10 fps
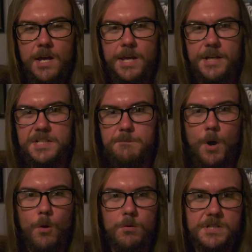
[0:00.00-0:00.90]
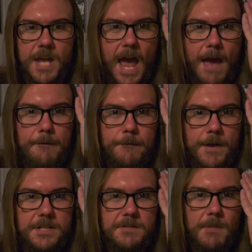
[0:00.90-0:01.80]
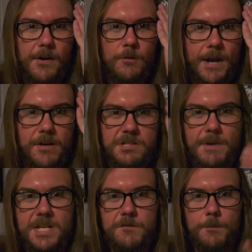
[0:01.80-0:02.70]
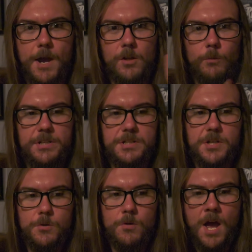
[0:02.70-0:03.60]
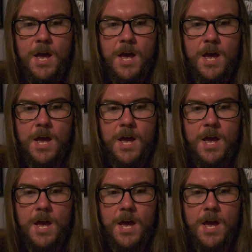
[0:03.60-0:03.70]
exposed half-face Michael Myers mask from Halloween 2.